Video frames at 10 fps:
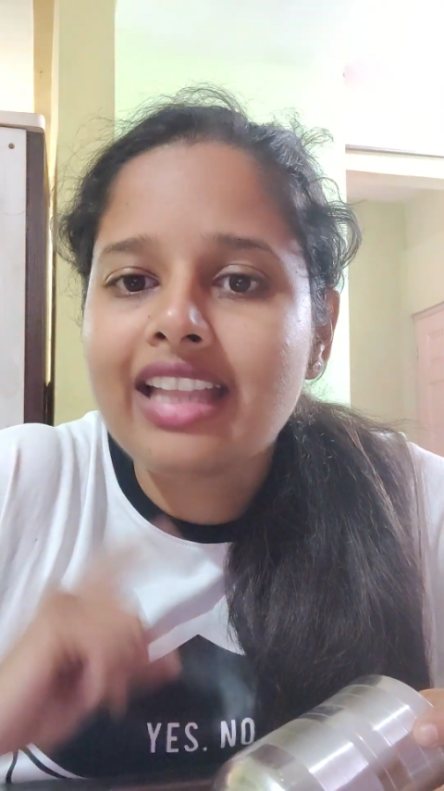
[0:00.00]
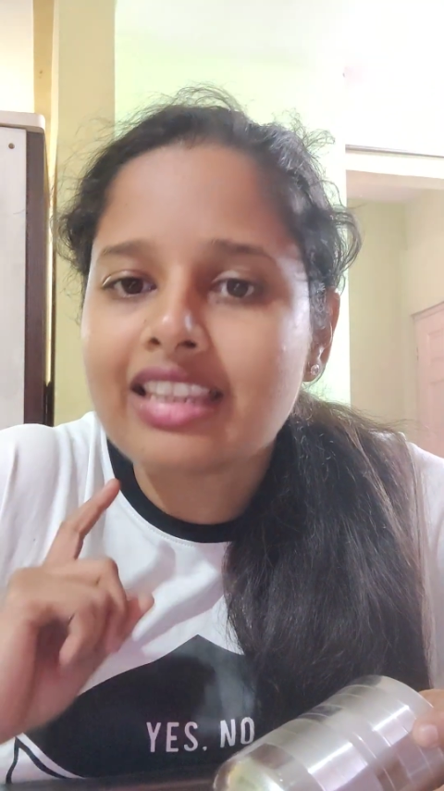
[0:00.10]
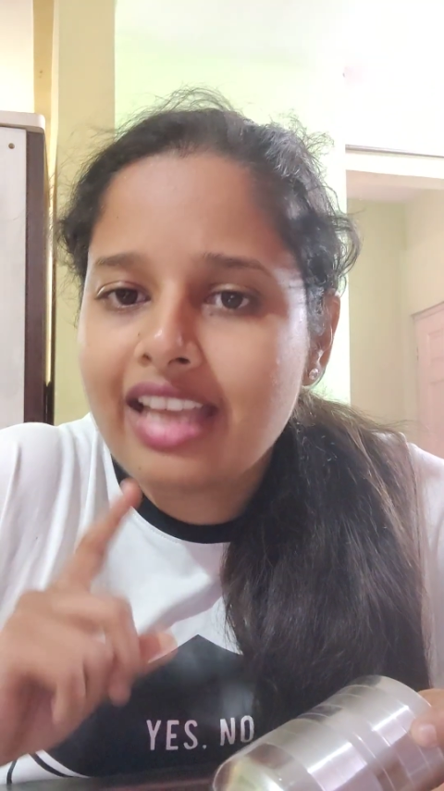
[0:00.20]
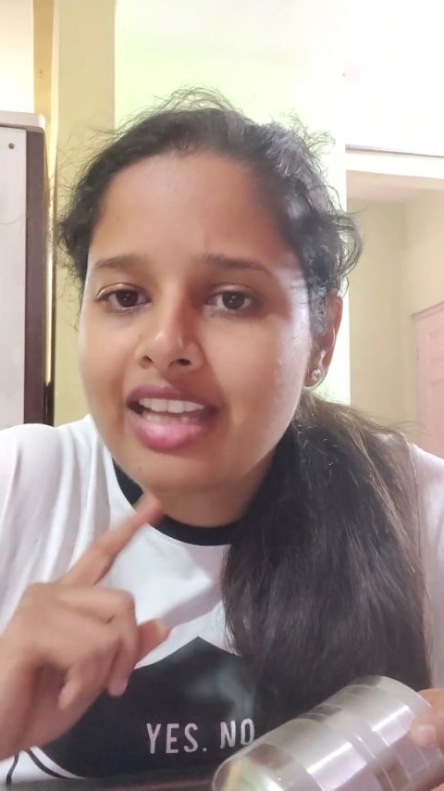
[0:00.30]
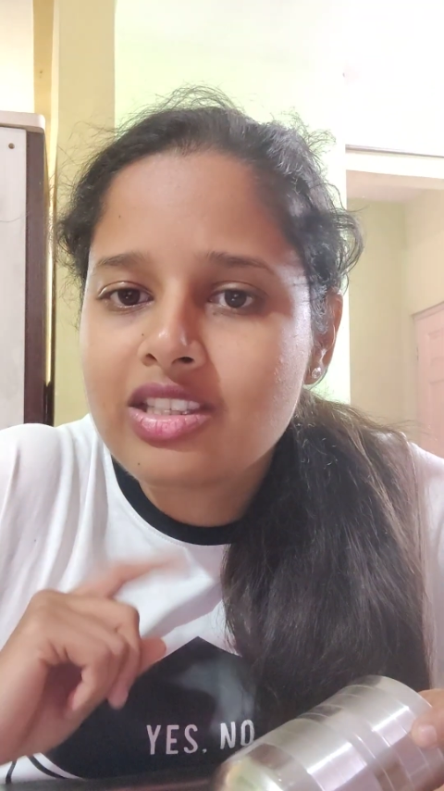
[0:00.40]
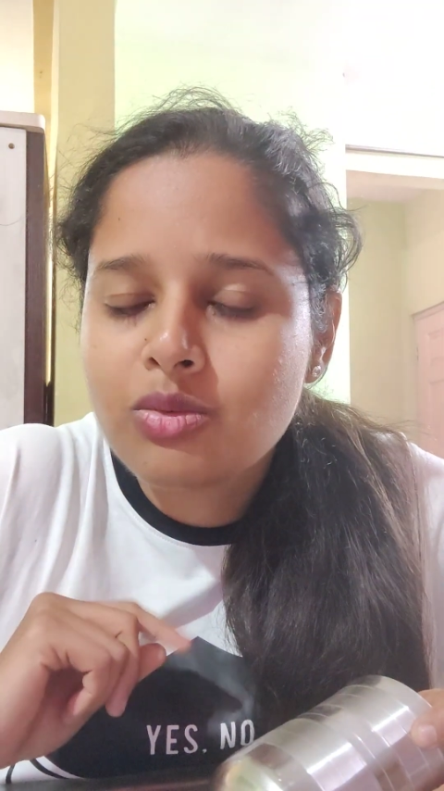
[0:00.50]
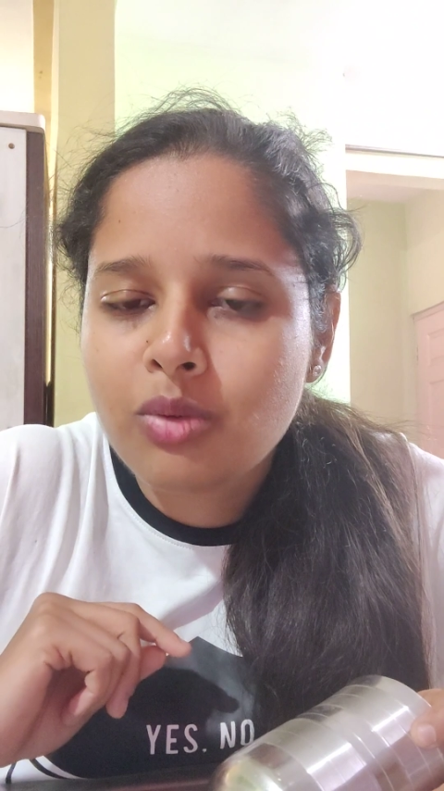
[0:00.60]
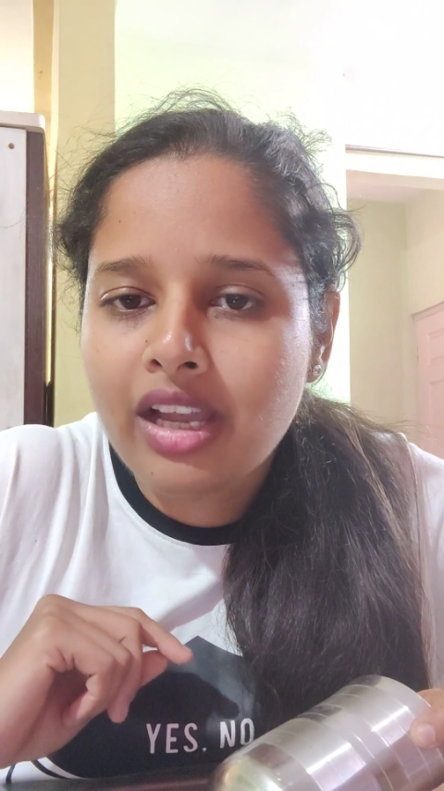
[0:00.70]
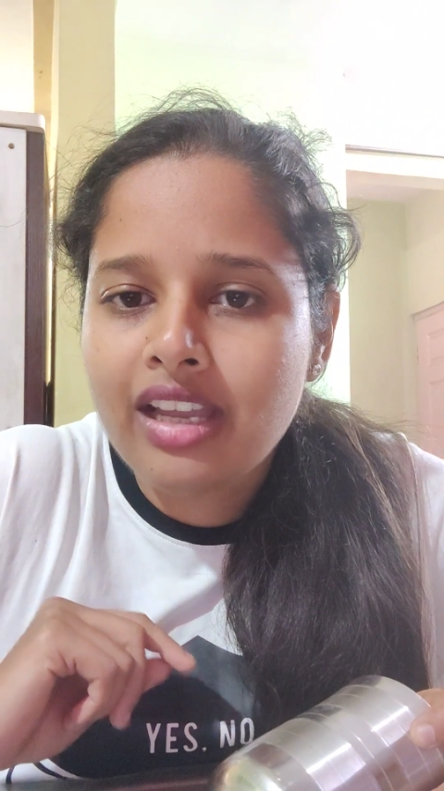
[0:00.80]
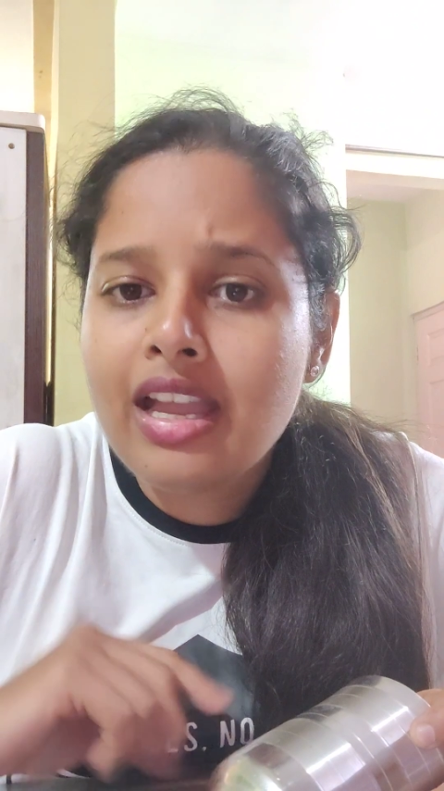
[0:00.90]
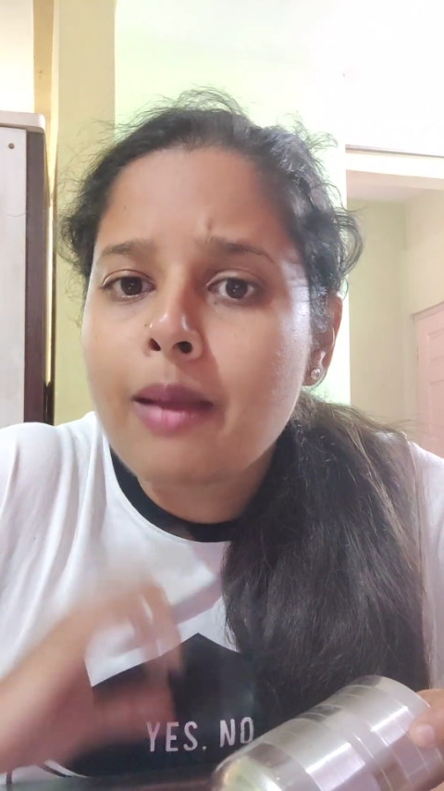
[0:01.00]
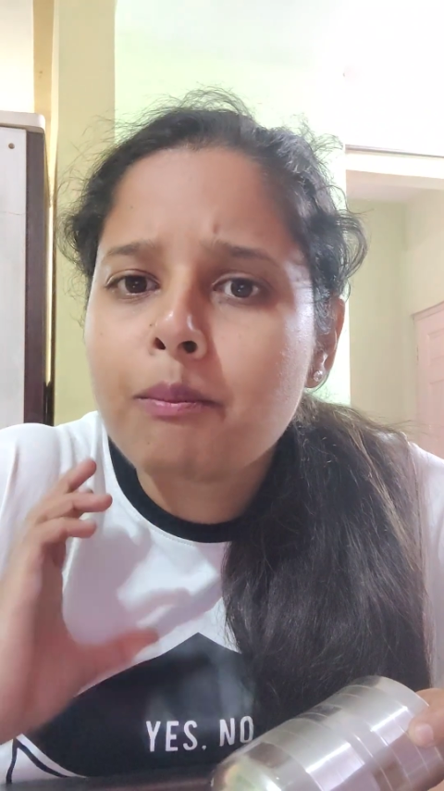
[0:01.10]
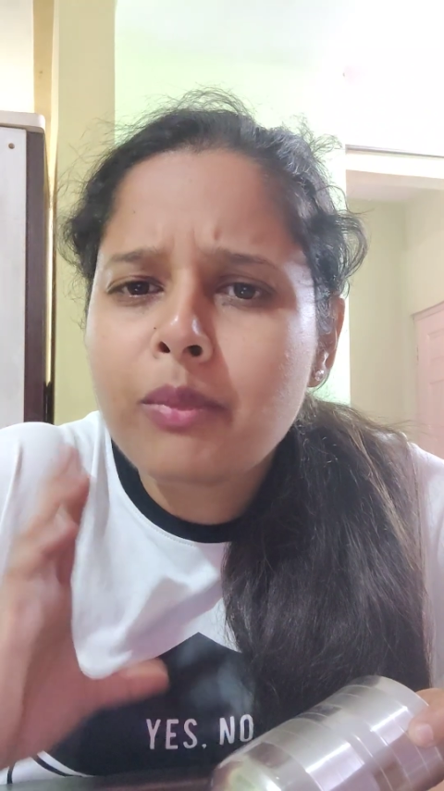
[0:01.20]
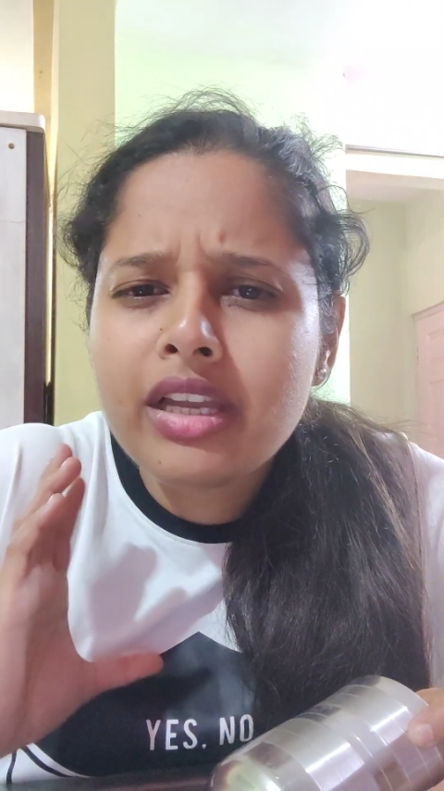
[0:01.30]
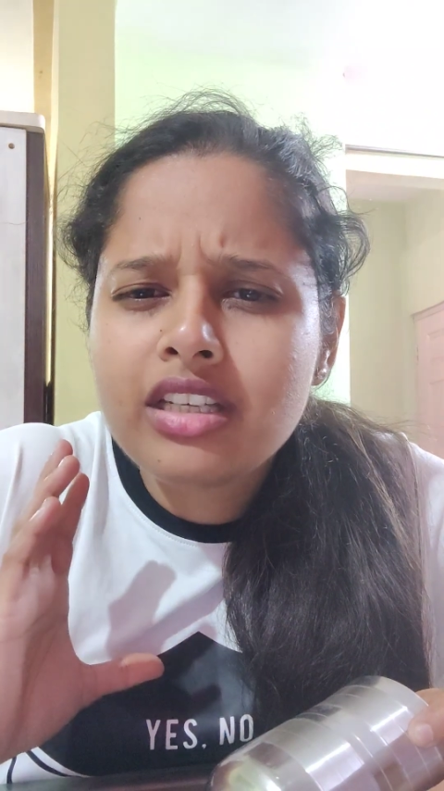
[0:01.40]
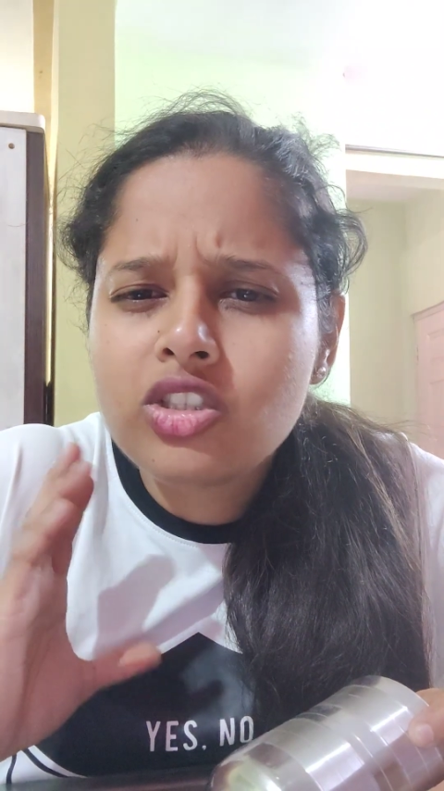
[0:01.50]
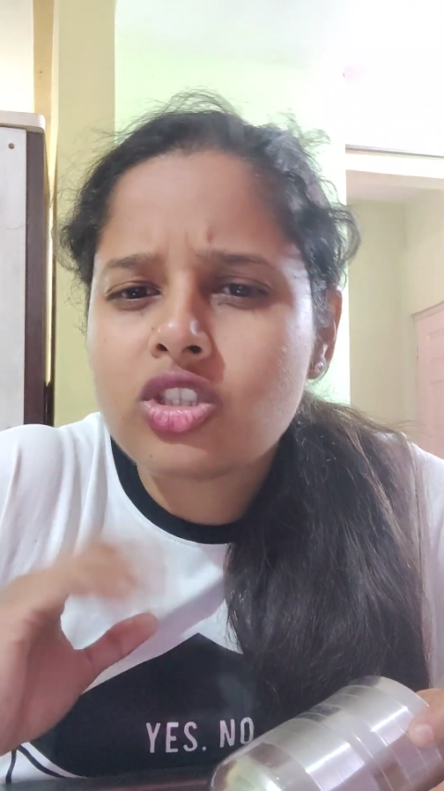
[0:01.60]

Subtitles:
and that's why big